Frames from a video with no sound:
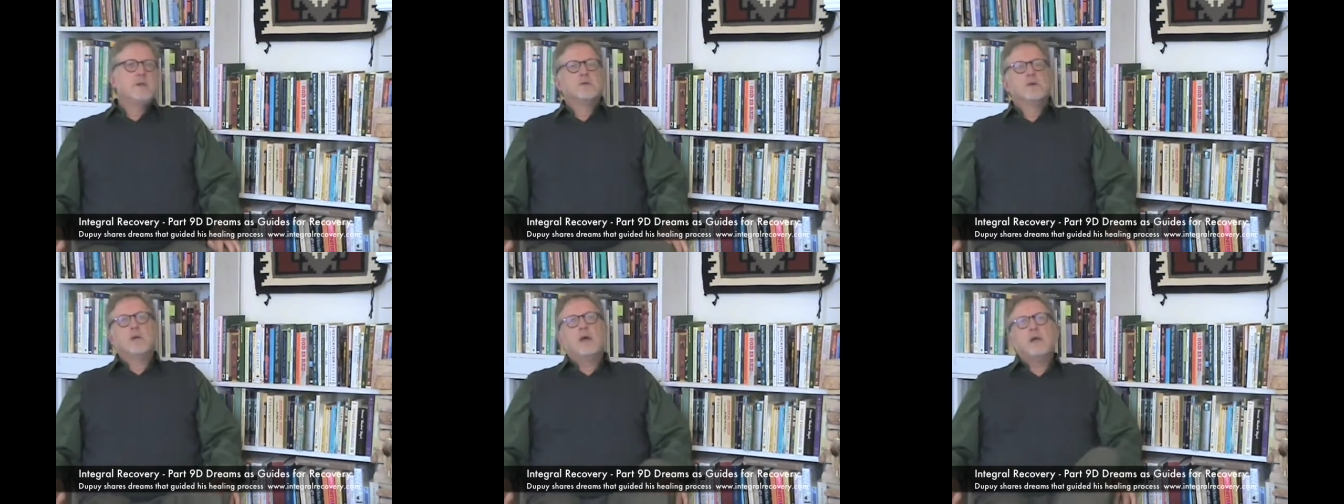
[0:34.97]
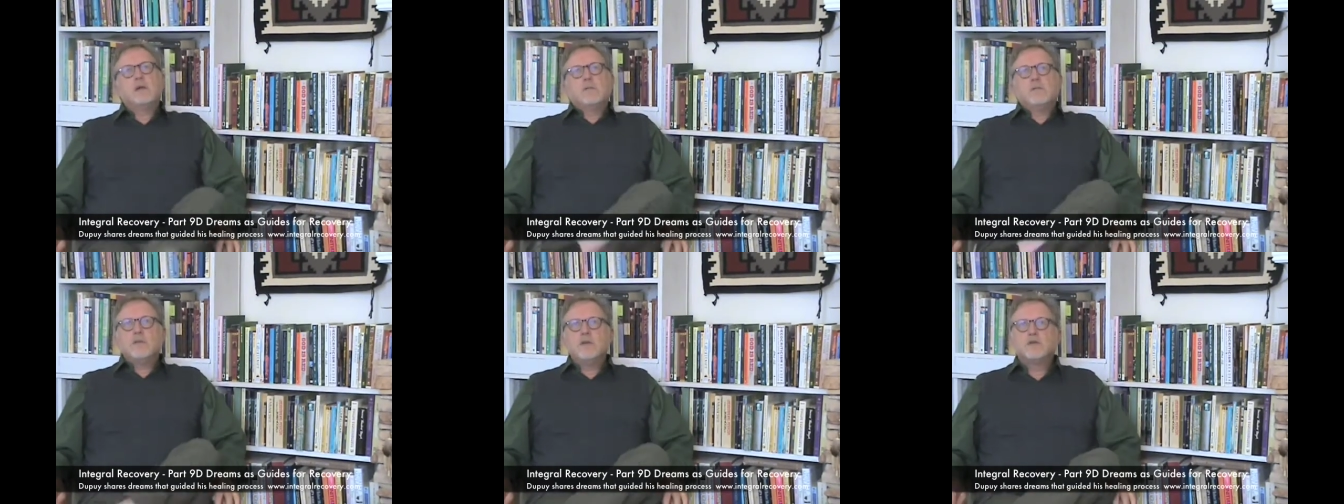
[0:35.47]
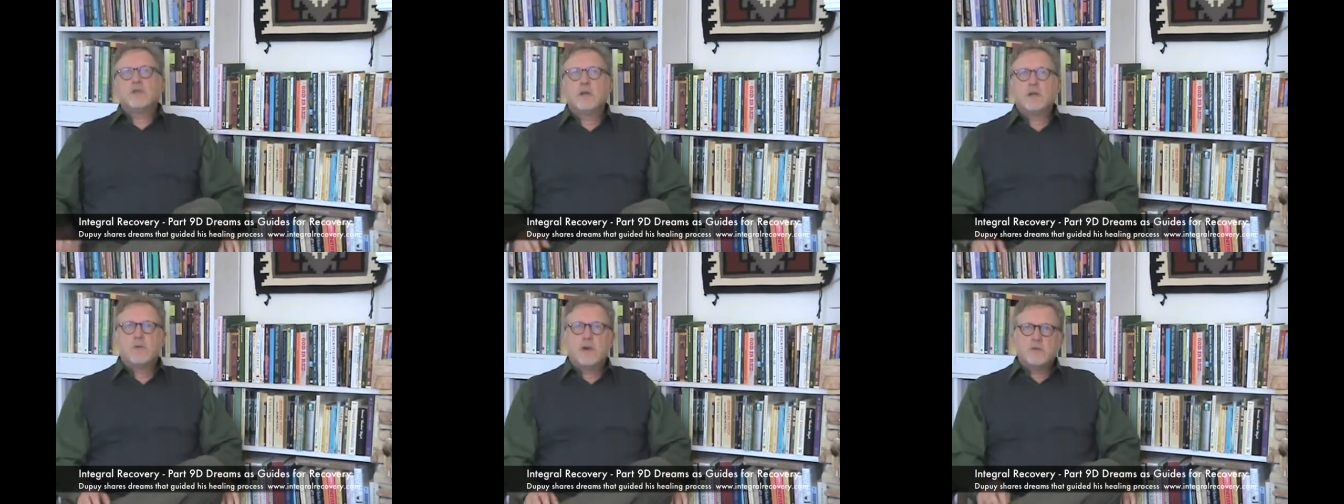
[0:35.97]
So later, years
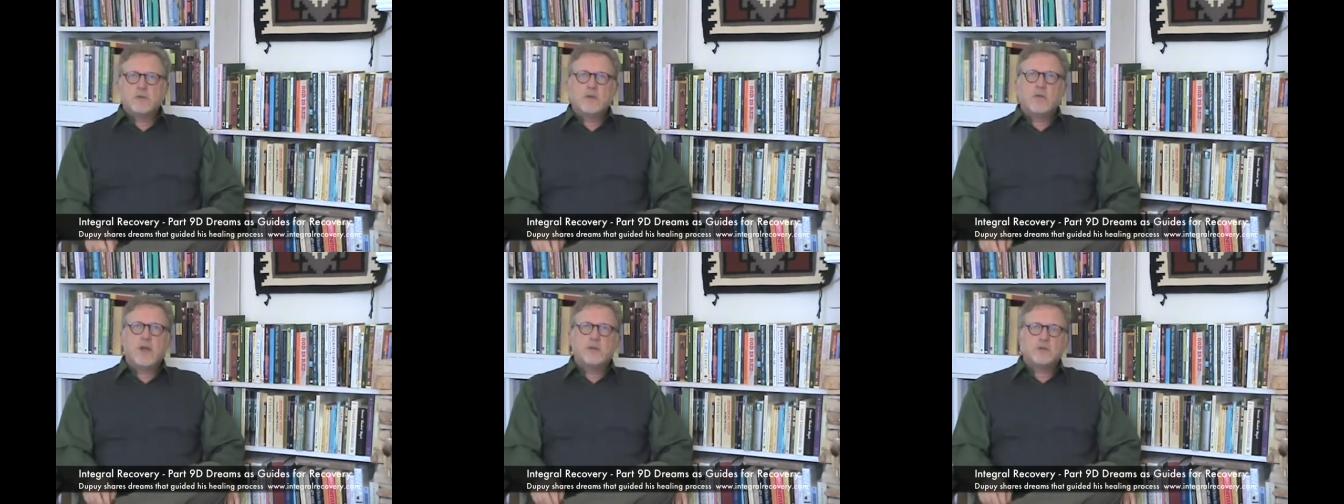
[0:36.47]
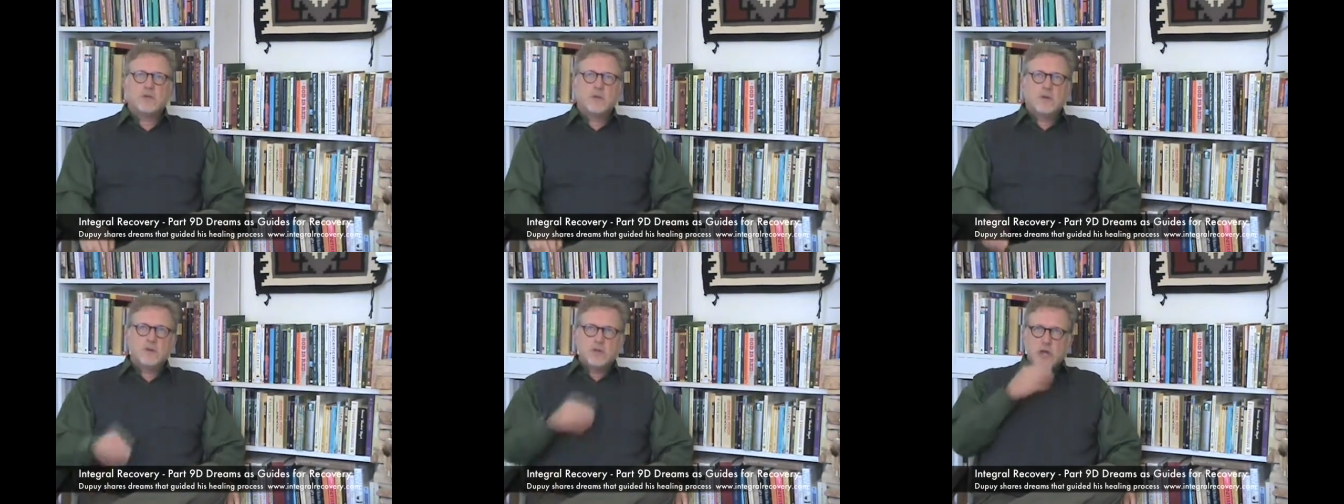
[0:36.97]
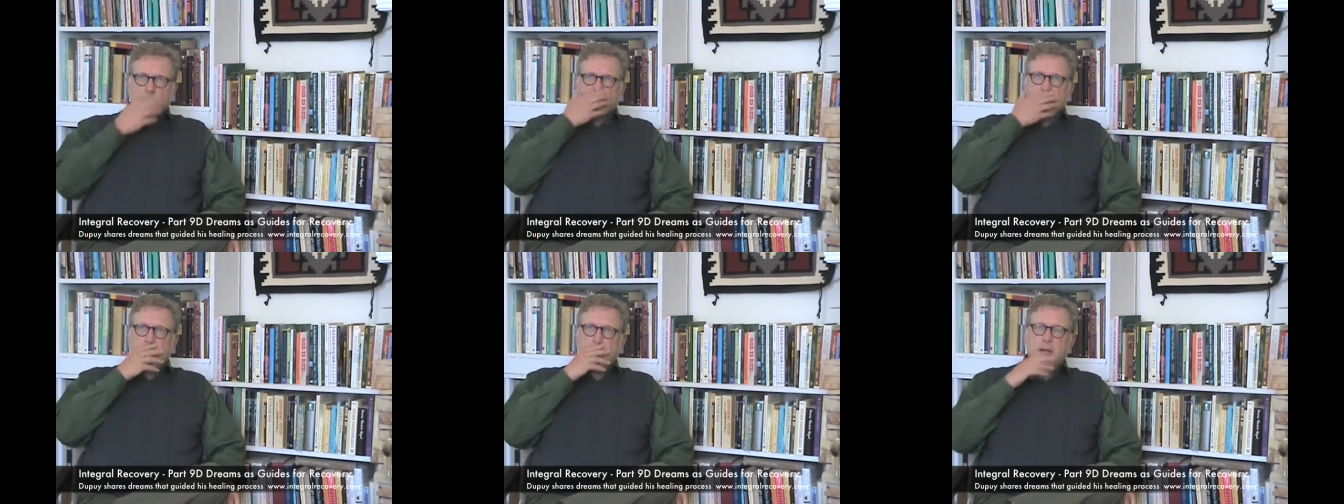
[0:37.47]
later, when I was in graduate school at John
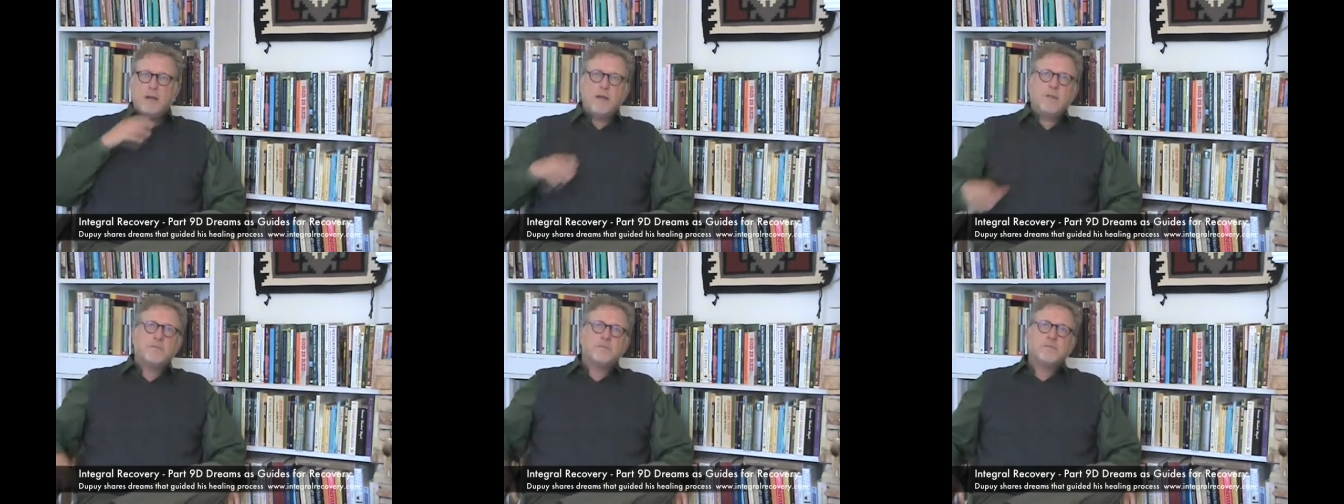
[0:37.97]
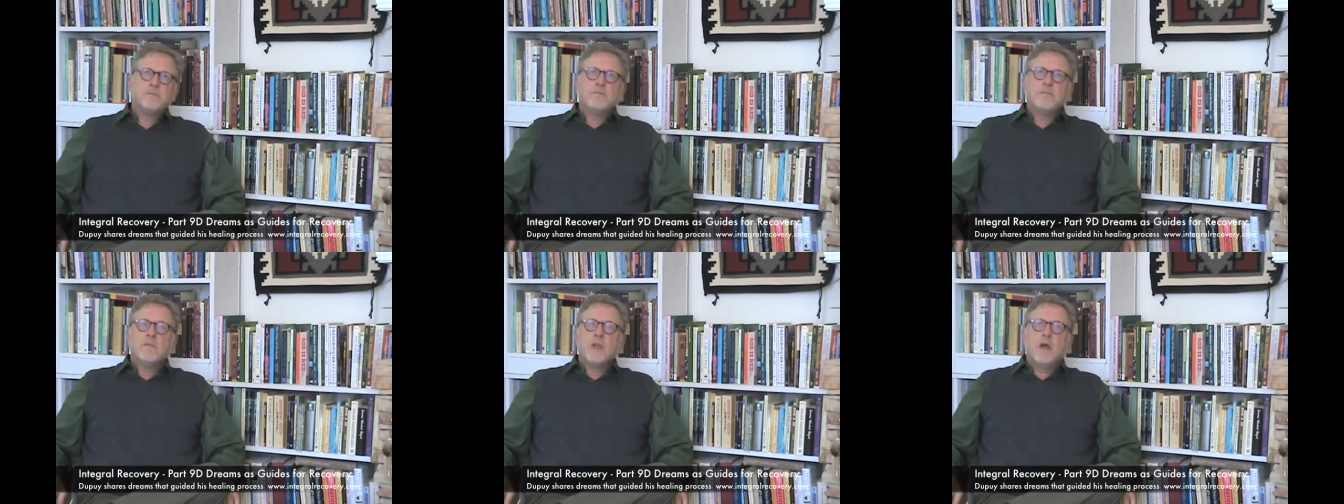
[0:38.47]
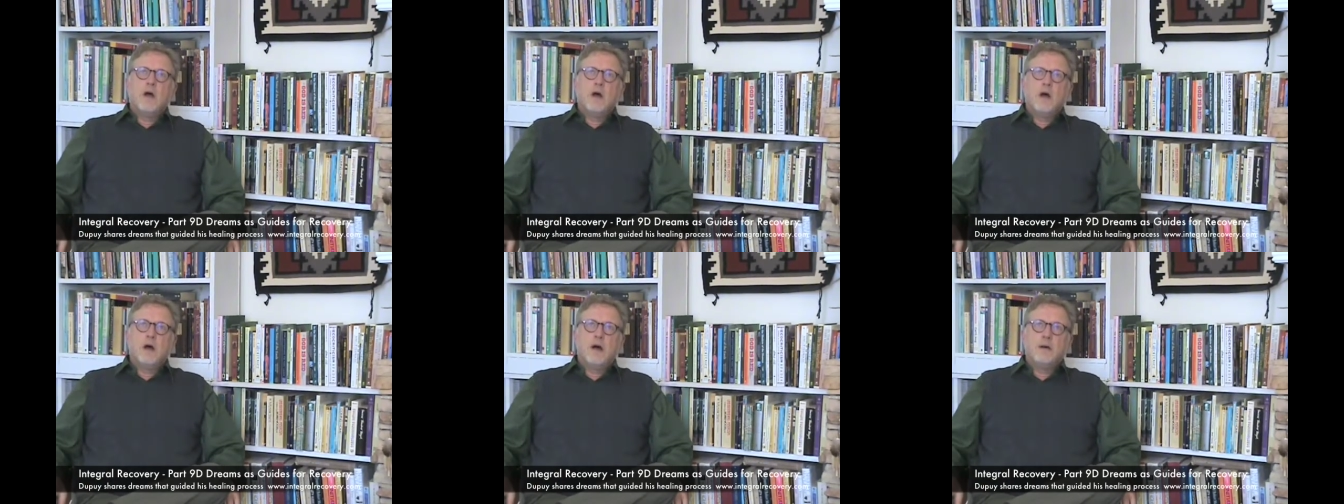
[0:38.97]
F. Kennedy,
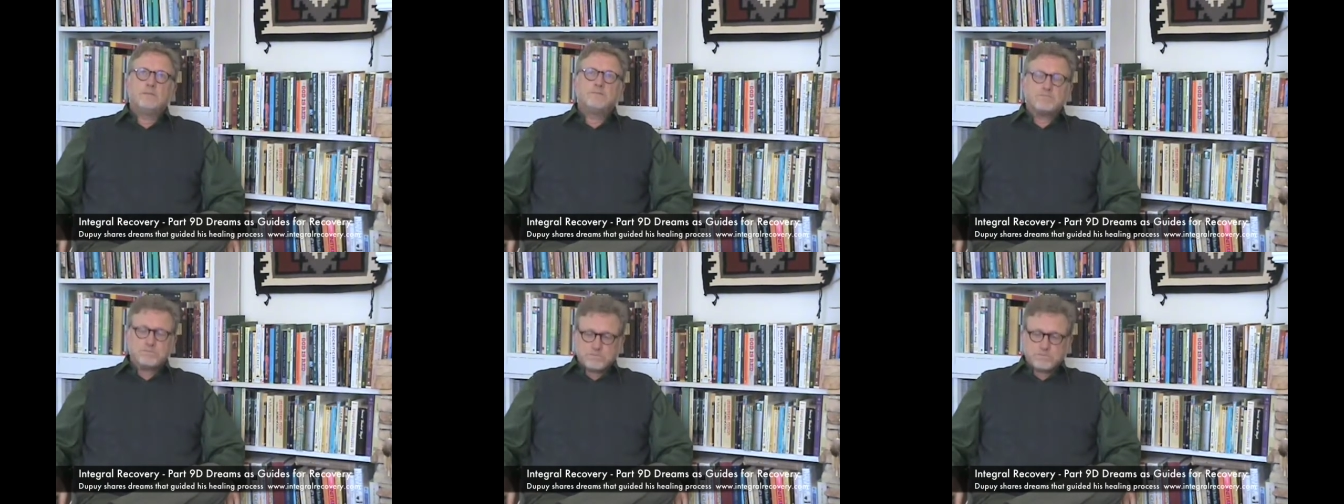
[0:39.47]
um,